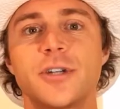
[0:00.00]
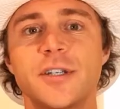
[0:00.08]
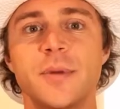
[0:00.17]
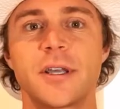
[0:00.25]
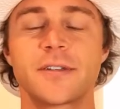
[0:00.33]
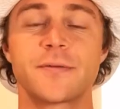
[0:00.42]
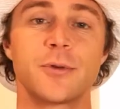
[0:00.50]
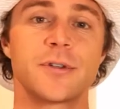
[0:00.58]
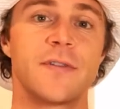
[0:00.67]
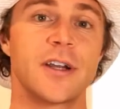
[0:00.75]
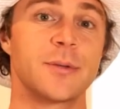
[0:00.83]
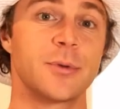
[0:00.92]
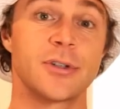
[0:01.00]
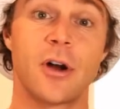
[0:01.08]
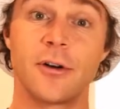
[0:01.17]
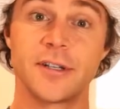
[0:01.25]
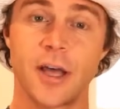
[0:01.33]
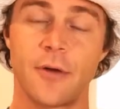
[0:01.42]
just because fruits and vegetables
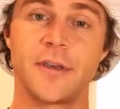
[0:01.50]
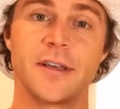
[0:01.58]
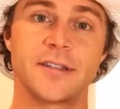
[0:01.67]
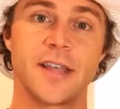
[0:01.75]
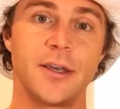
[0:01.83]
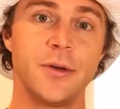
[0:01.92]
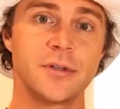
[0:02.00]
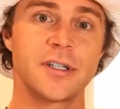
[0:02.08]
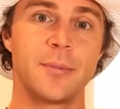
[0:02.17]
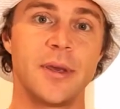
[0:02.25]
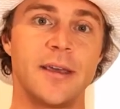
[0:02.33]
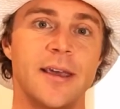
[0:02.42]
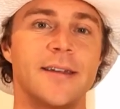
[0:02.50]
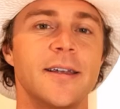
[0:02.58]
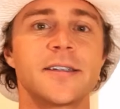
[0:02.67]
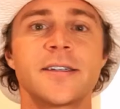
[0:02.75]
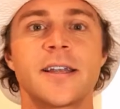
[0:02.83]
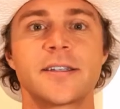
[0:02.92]
aren't as healthy as they used to be, it
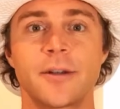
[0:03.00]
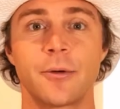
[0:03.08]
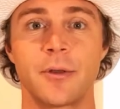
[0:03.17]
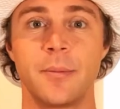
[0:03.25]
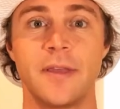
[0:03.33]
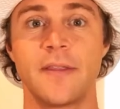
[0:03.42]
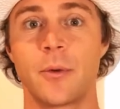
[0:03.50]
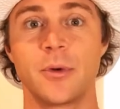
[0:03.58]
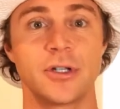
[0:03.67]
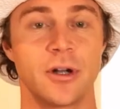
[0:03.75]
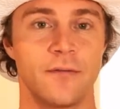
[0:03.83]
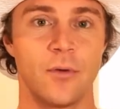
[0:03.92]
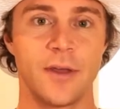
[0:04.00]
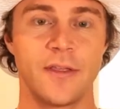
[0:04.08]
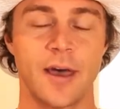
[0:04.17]
doesn't necessarily mean that we should avoid